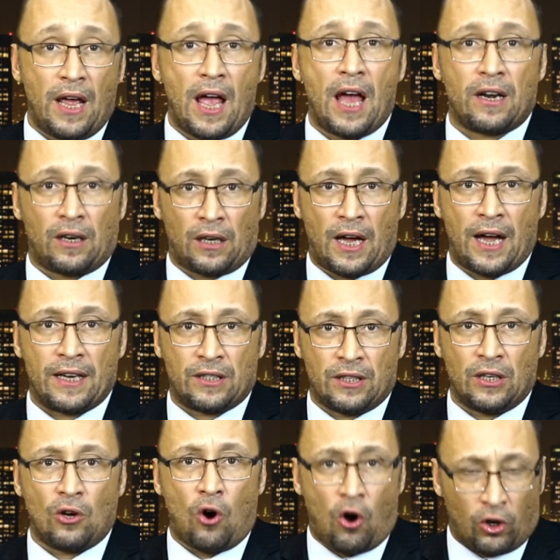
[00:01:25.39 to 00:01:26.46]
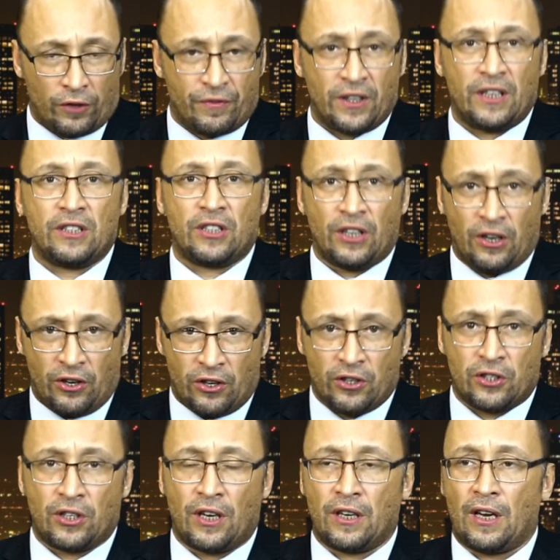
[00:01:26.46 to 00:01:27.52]
analyzing all of these
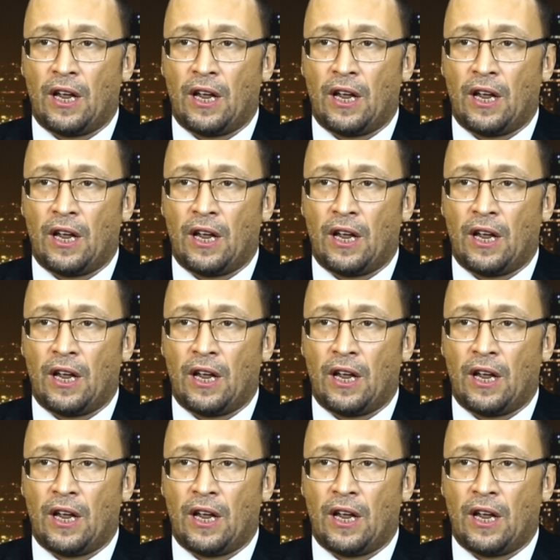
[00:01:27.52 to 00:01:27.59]
years and